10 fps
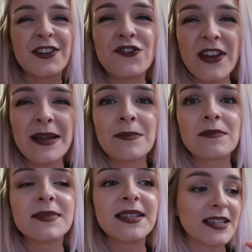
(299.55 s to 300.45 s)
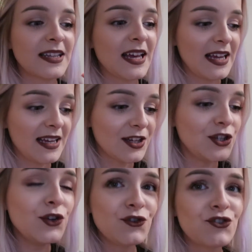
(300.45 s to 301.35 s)
creams and like
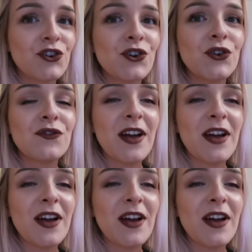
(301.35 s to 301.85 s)
neutral,